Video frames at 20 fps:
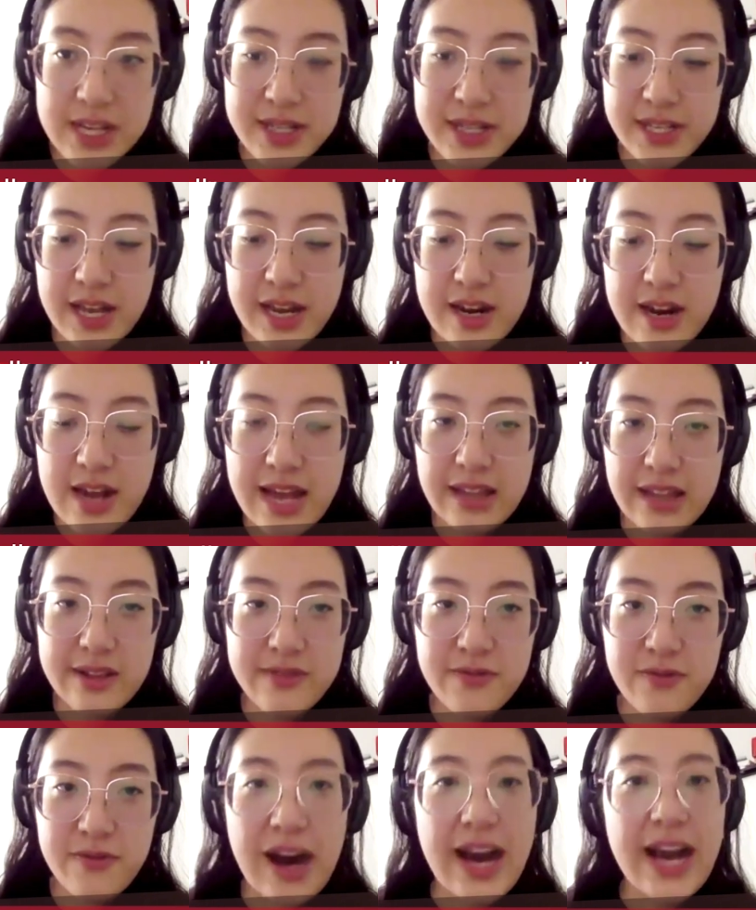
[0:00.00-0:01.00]
and, and
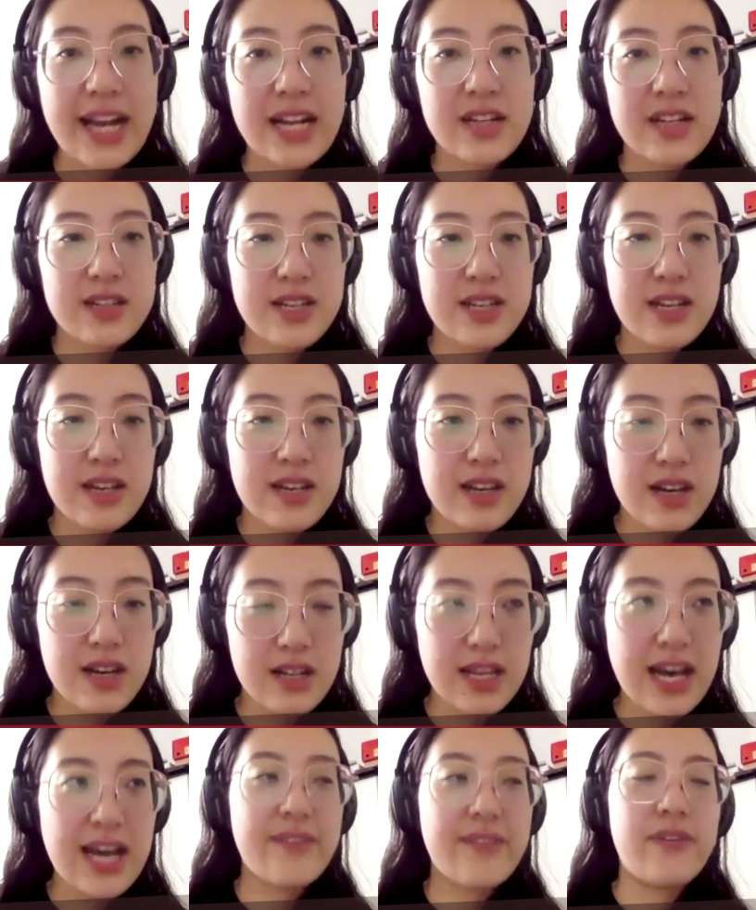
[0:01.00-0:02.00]
find a
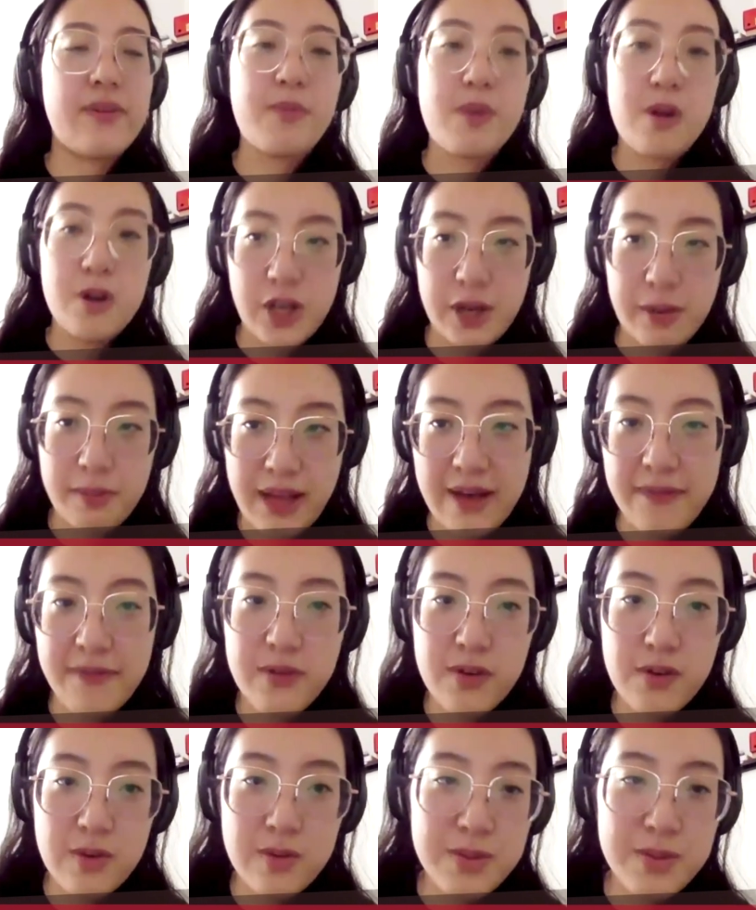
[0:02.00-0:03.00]
lot of emerging
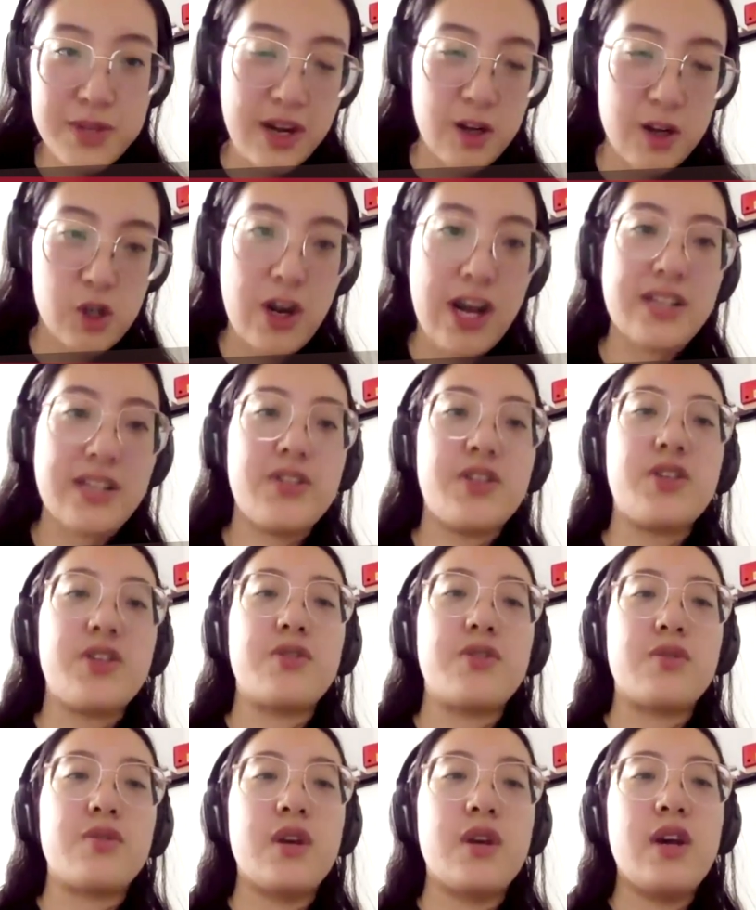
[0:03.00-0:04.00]
platforms that are trying
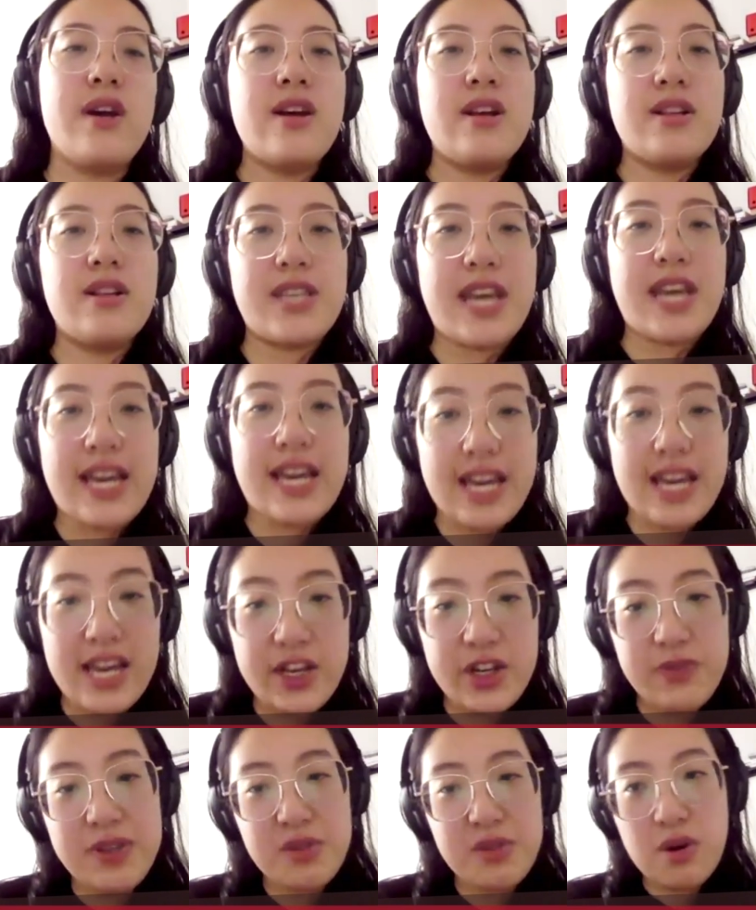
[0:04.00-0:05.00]
to take each
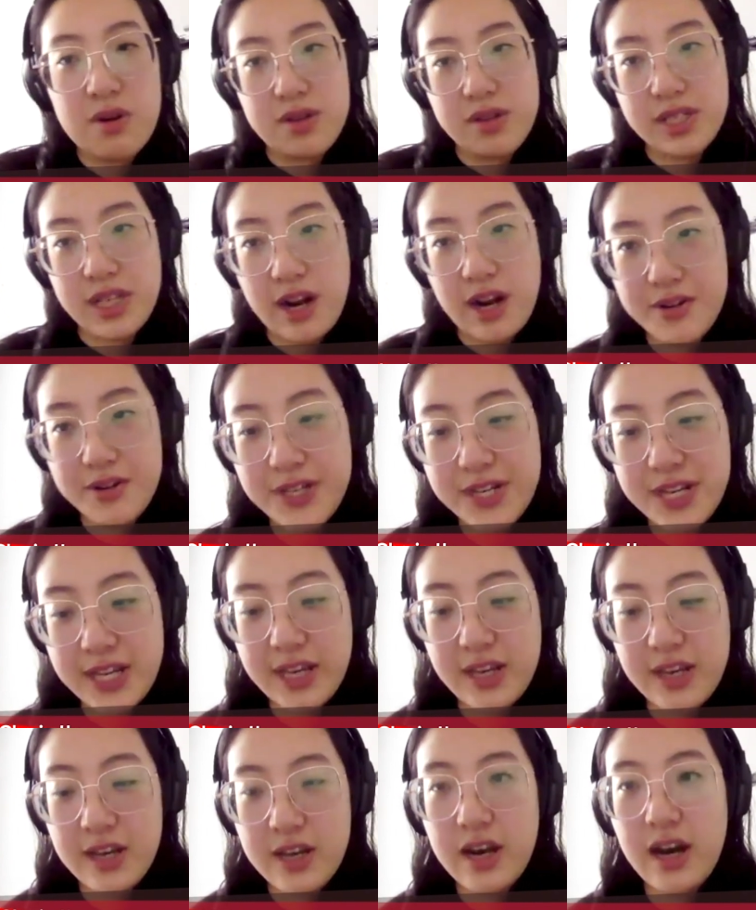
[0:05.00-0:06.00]
of these forms of
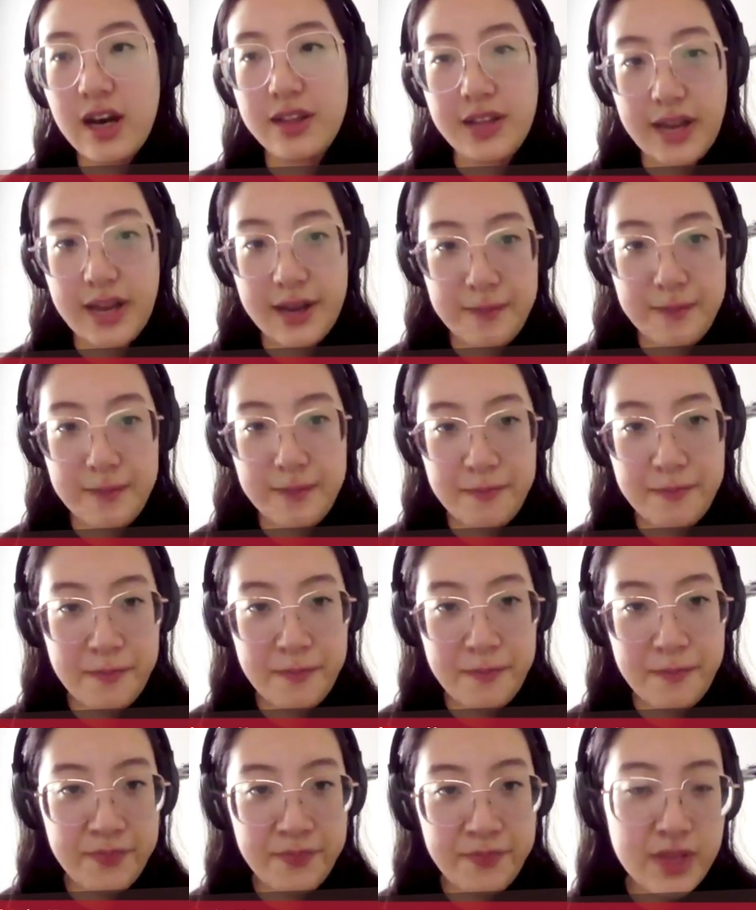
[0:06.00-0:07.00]
scarcity online.
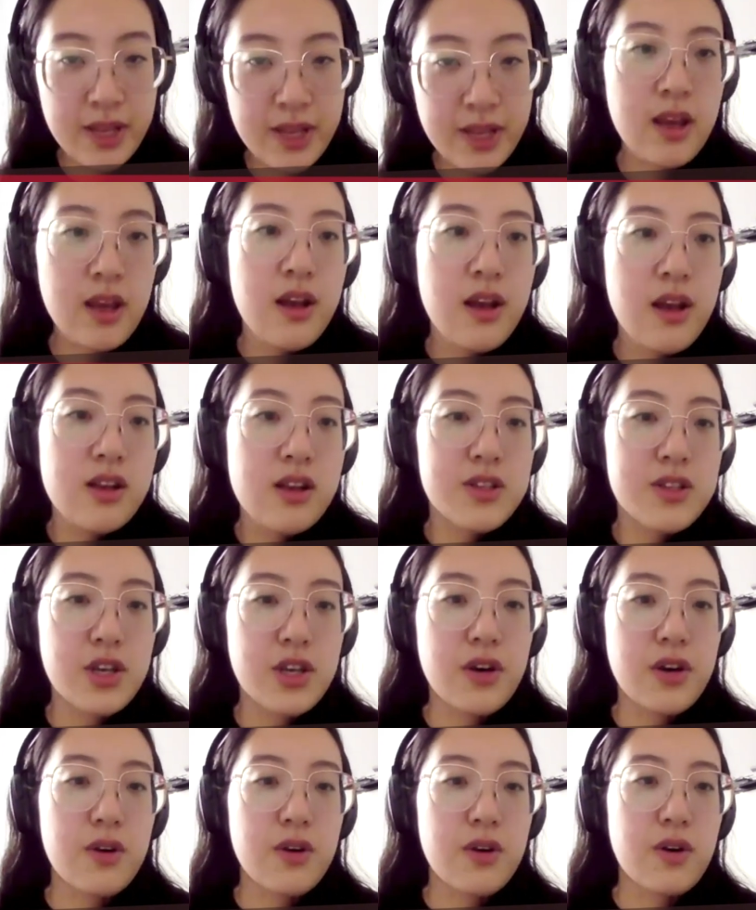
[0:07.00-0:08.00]

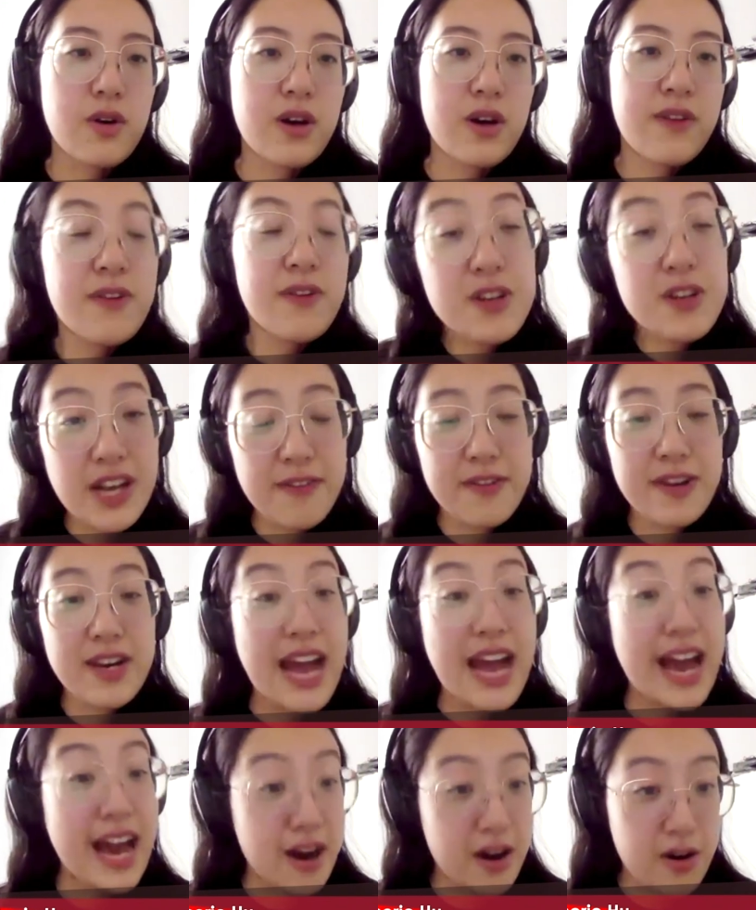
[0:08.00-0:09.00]
So, first off,
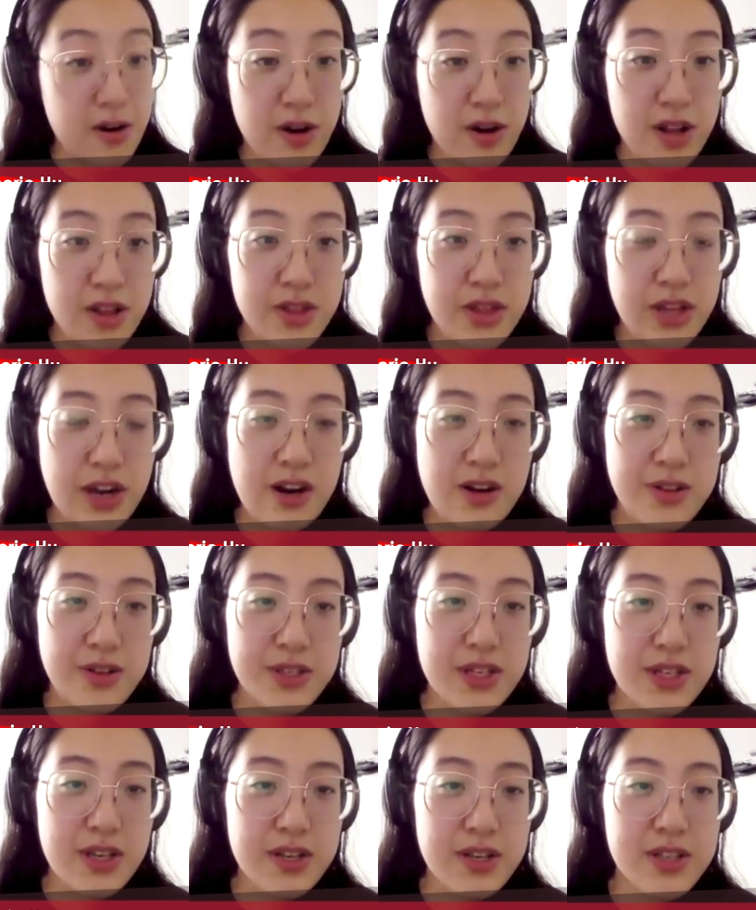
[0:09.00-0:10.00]
now
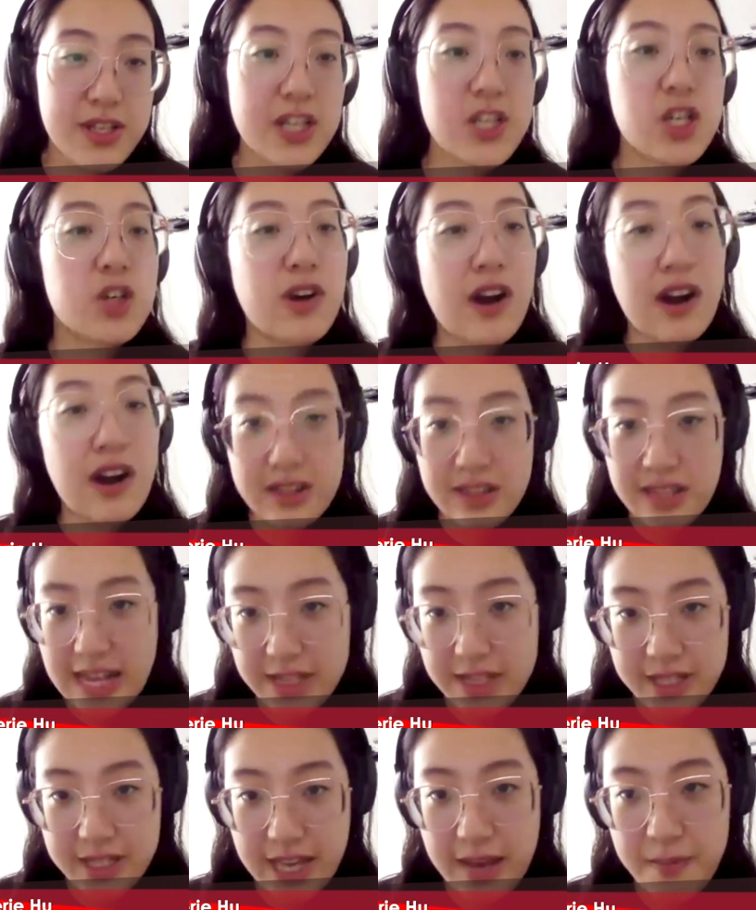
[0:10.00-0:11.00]
there's such a crowded
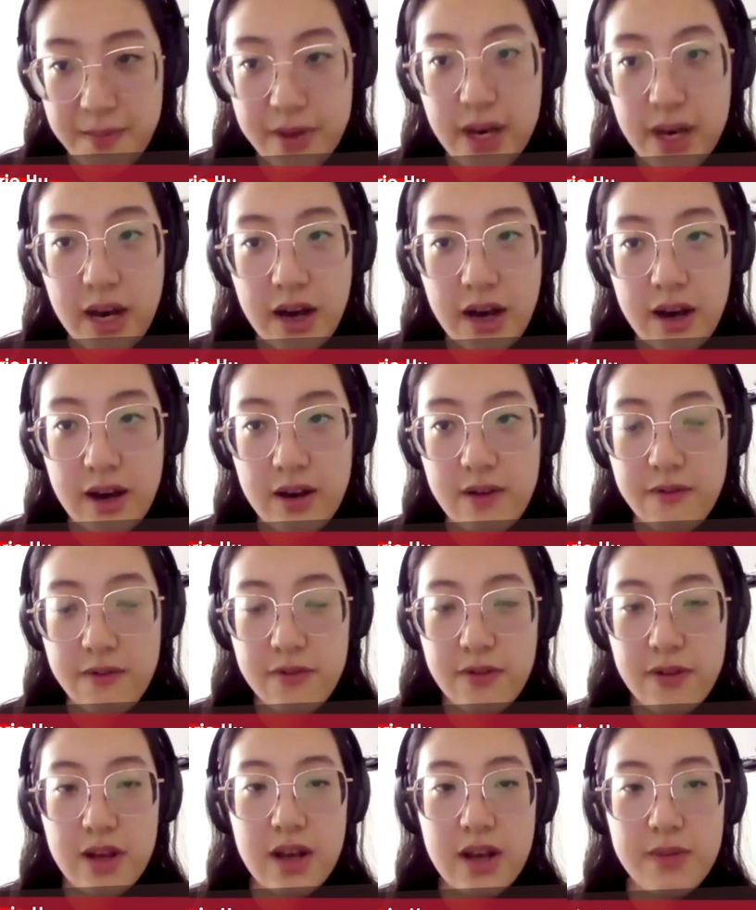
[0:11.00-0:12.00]
landscape of
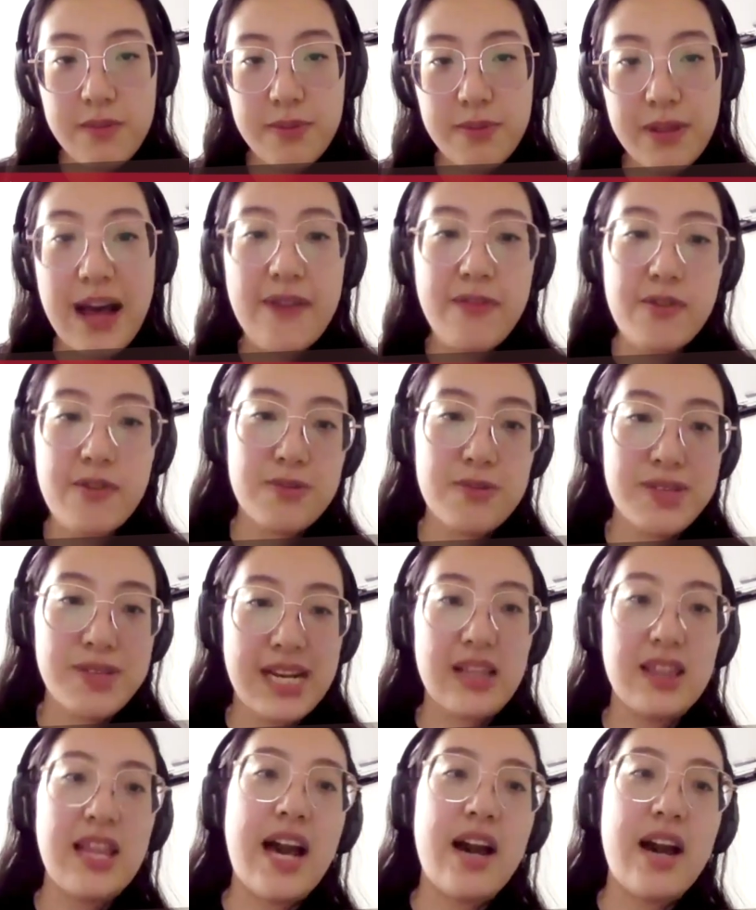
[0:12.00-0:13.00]
platforms that
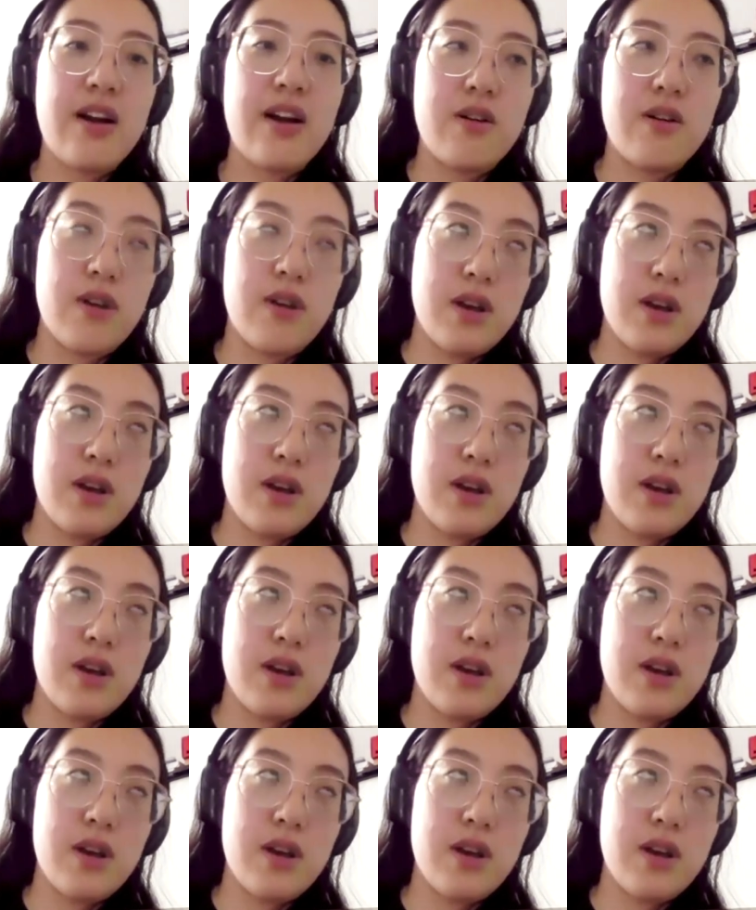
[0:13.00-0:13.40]
allow